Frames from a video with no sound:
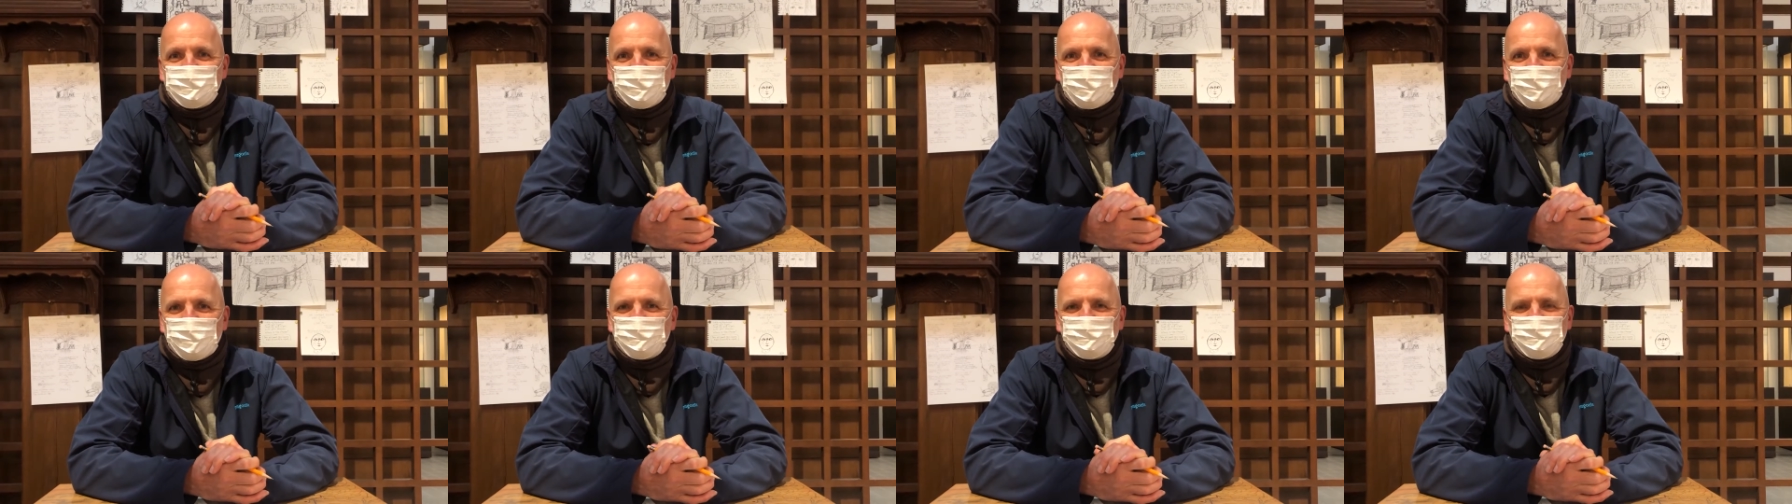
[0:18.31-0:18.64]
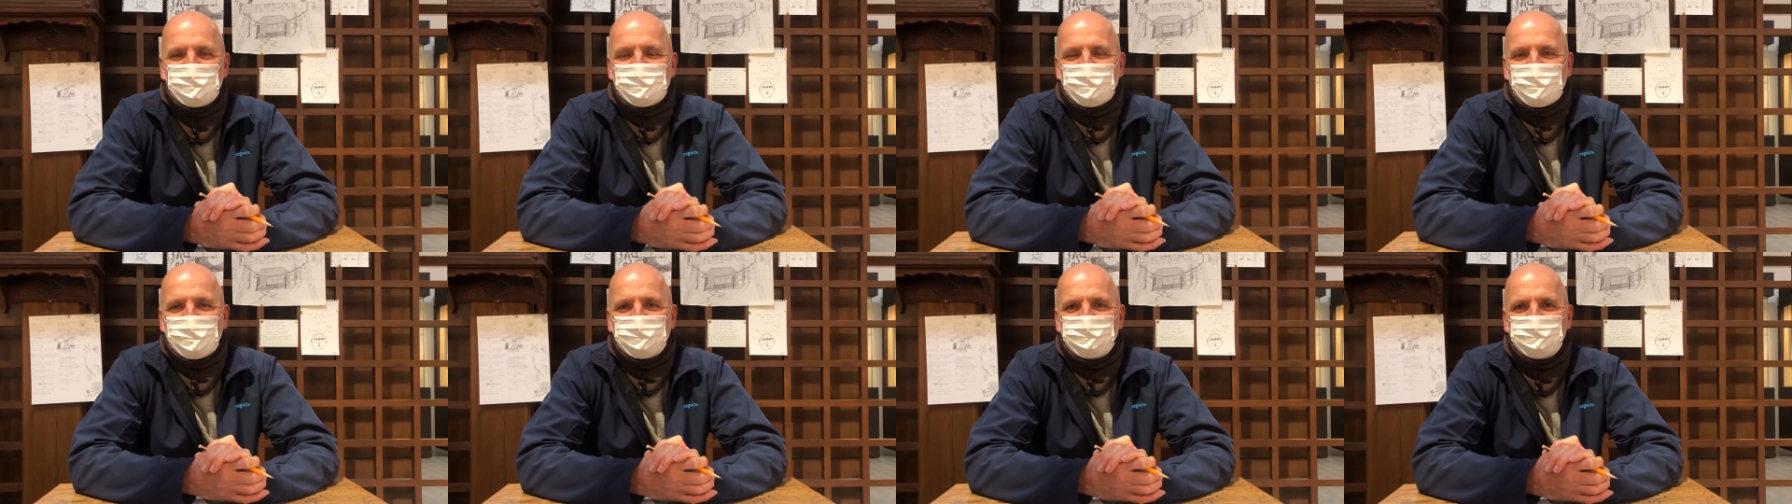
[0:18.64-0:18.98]
I
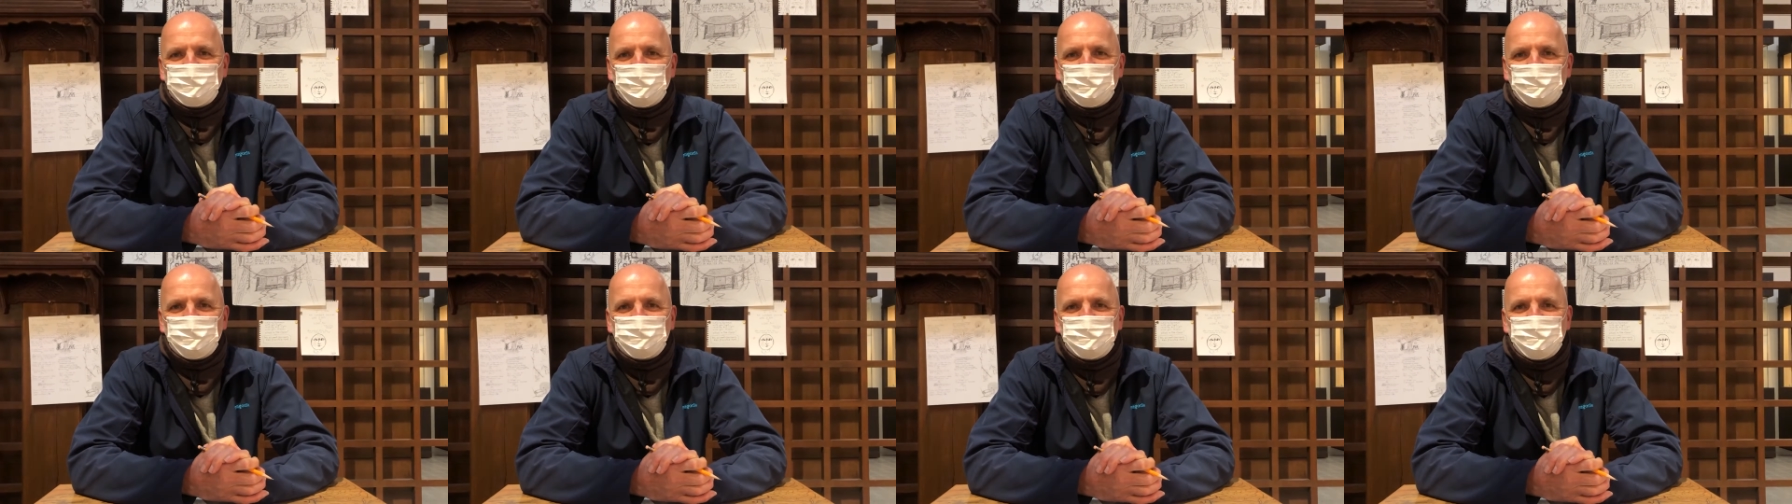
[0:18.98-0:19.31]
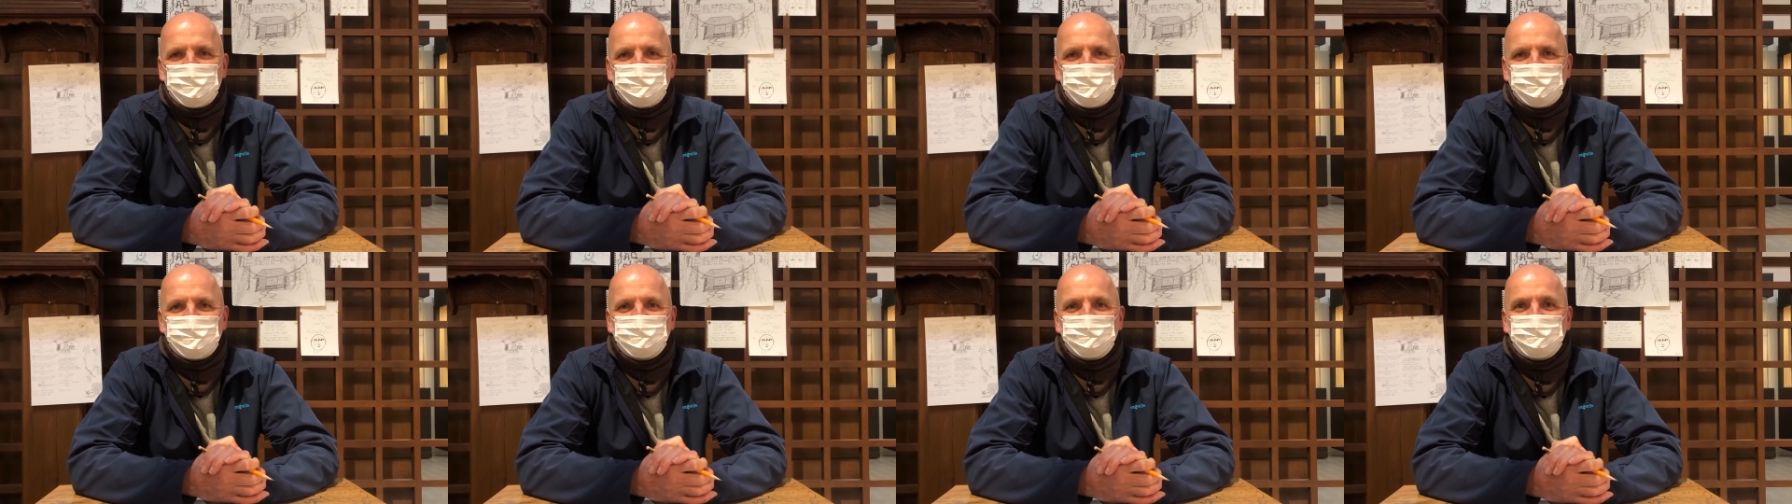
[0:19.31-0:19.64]
really have no
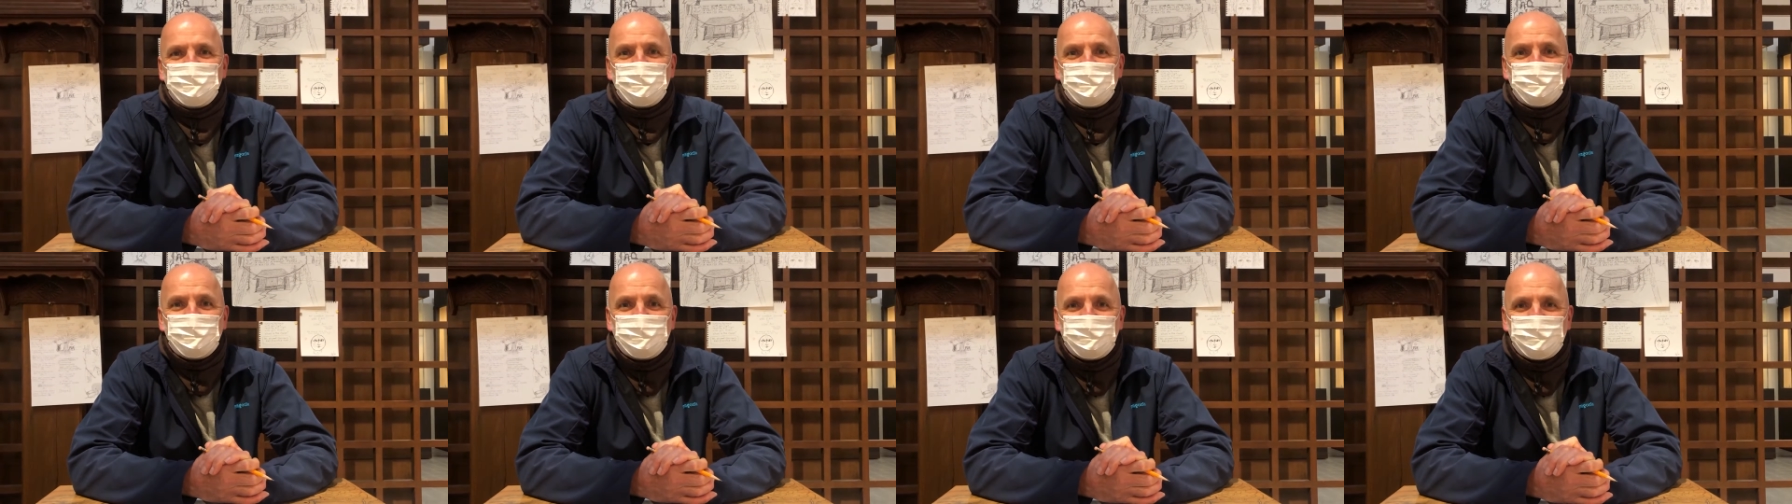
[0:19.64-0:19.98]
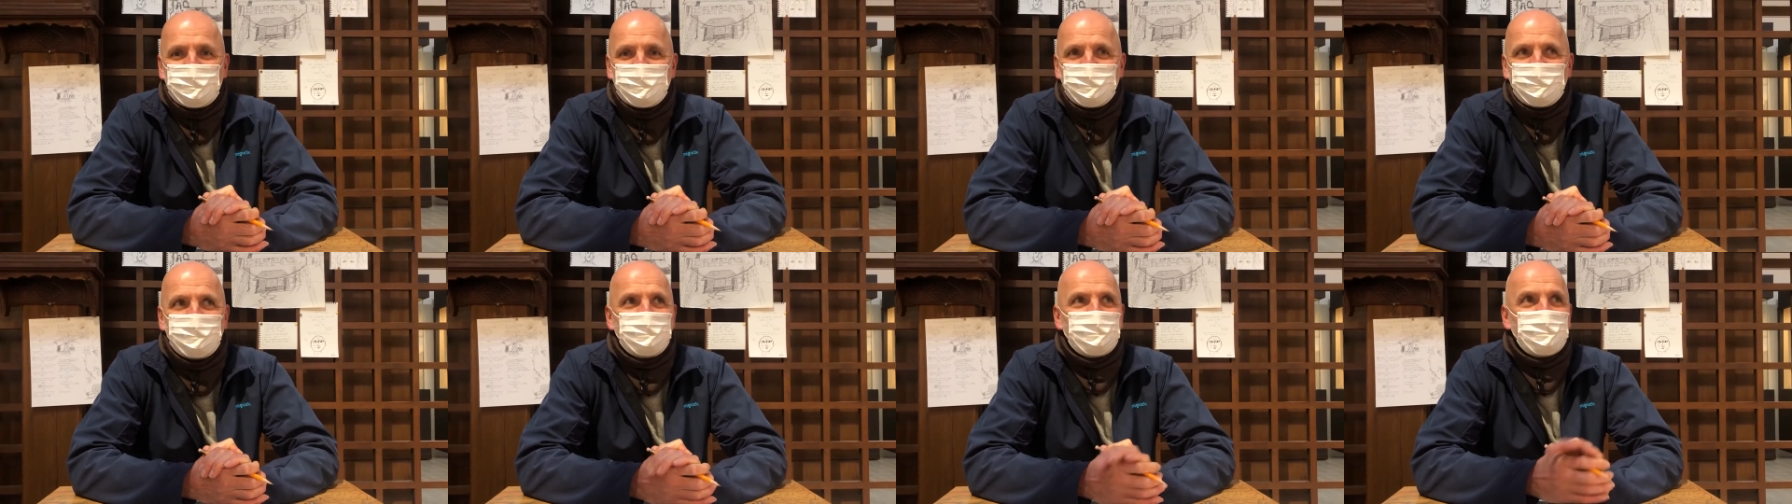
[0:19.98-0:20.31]
business being
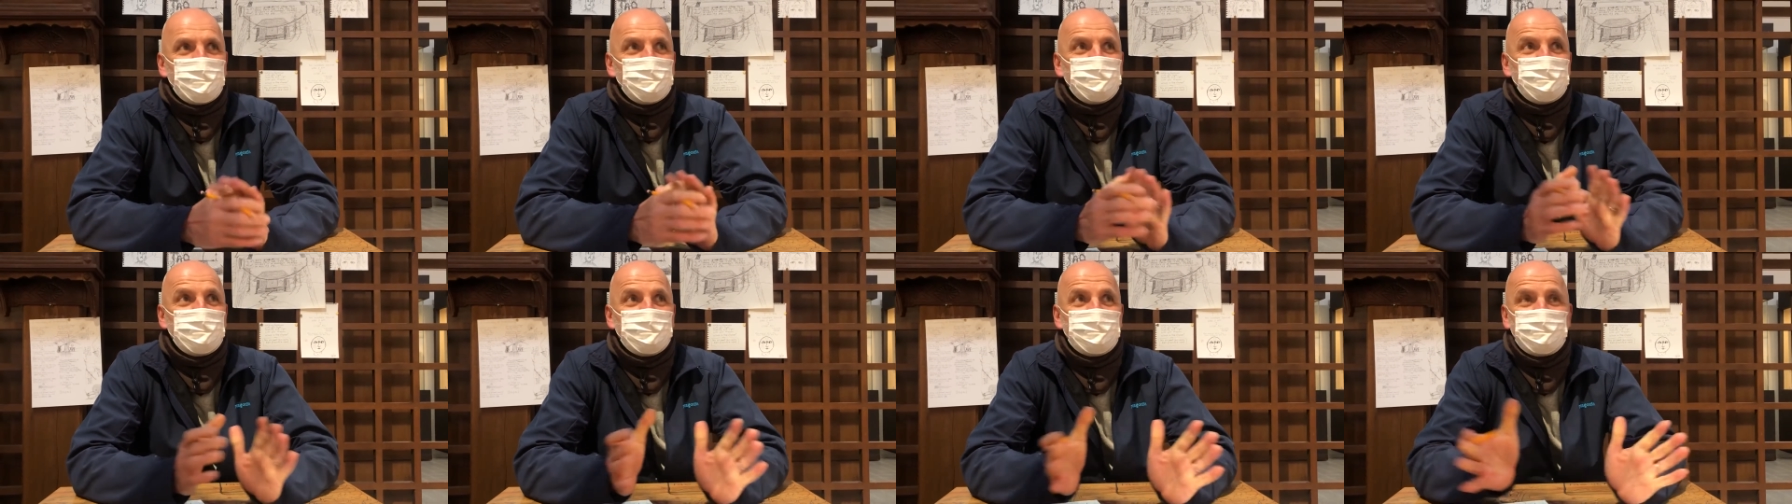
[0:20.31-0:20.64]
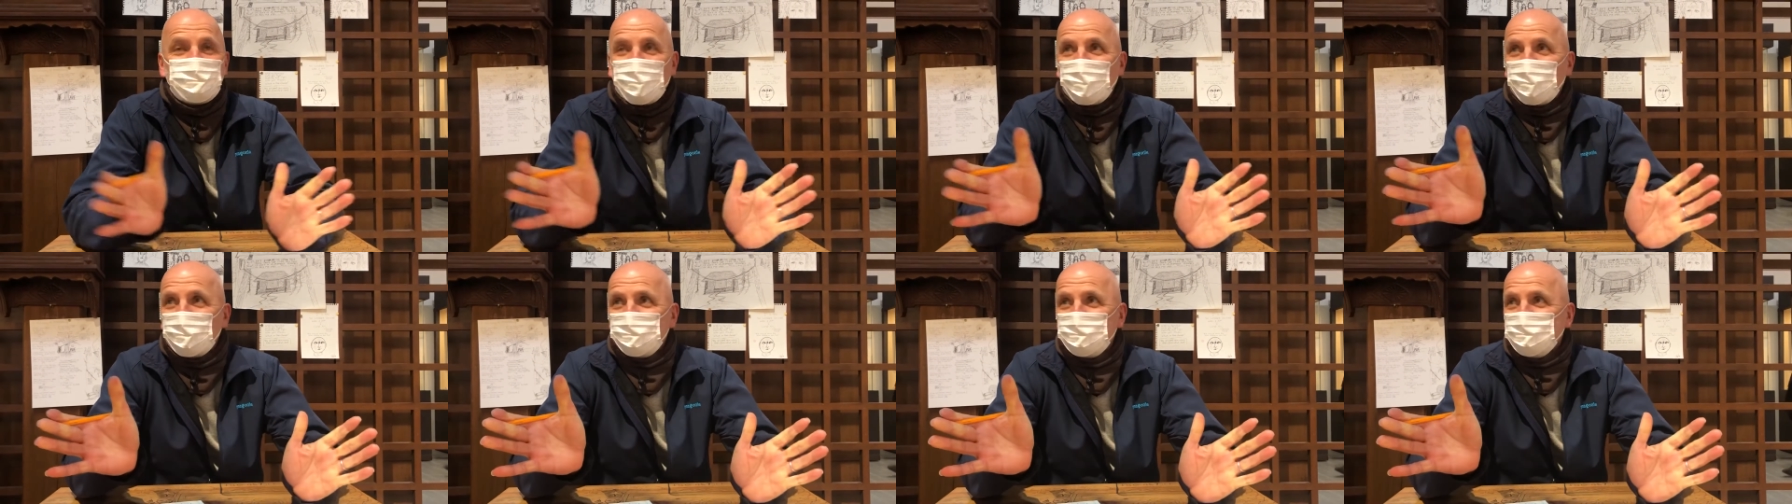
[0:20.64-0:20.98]
here with these
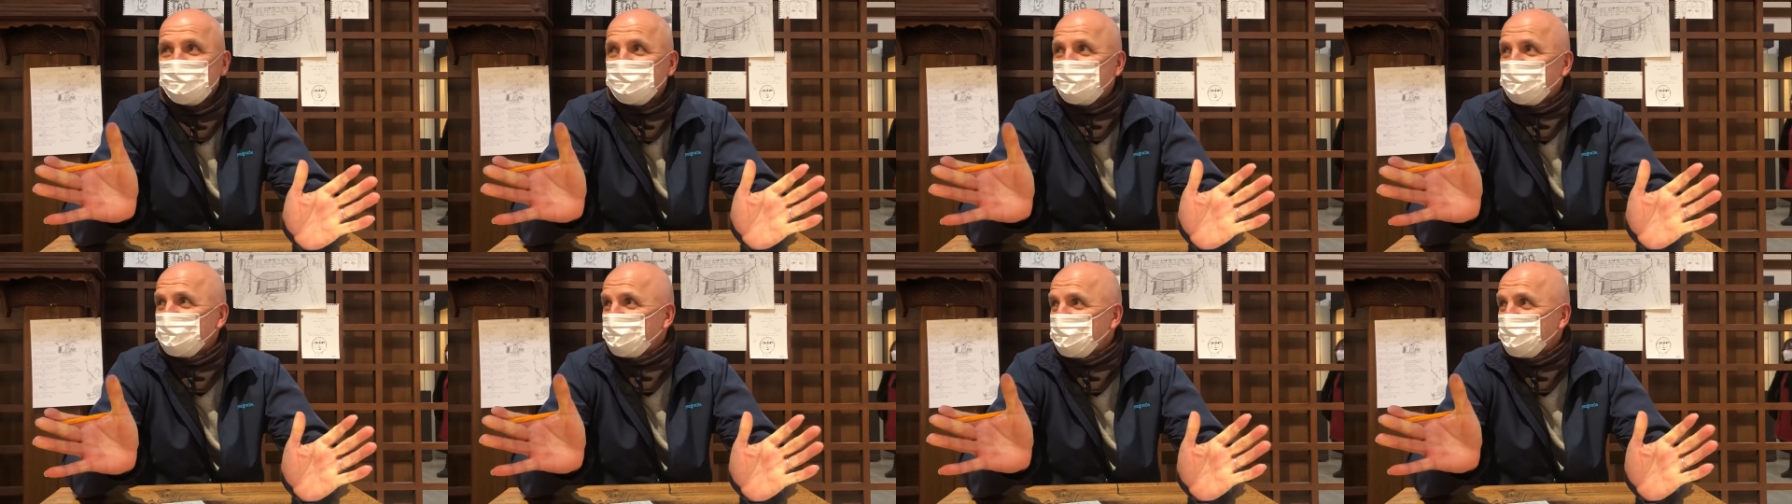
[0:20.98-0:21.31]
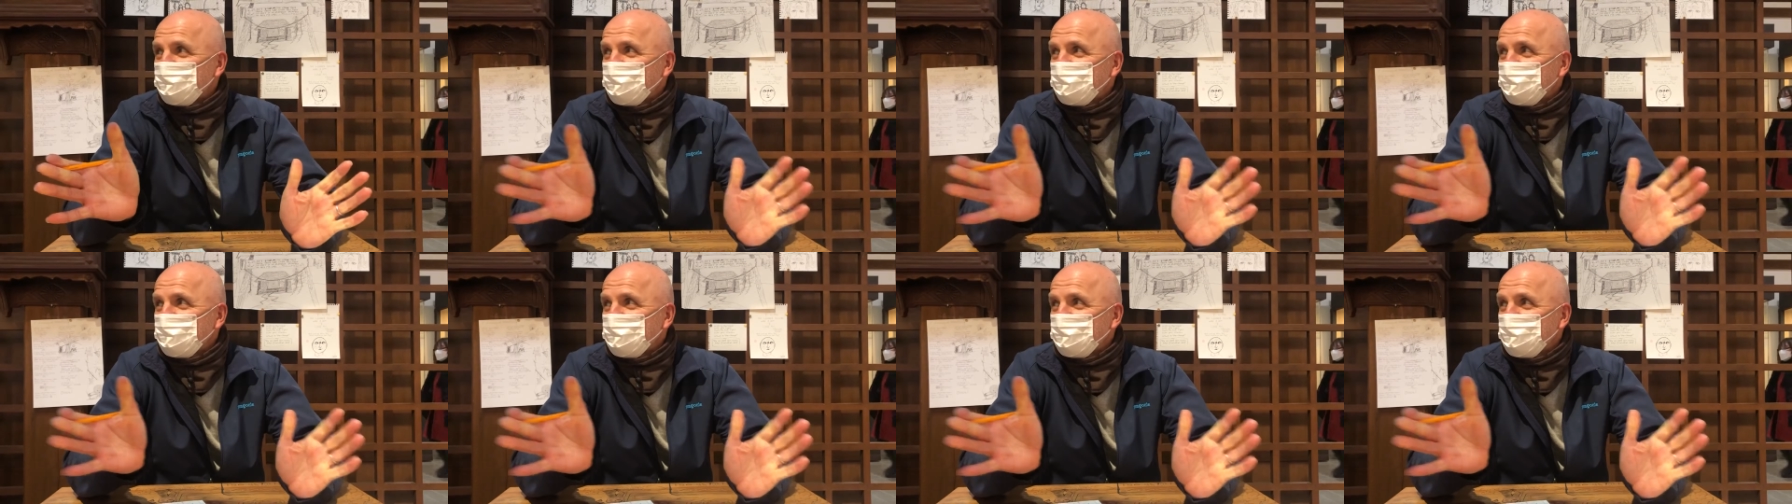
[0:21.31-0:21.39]
artists who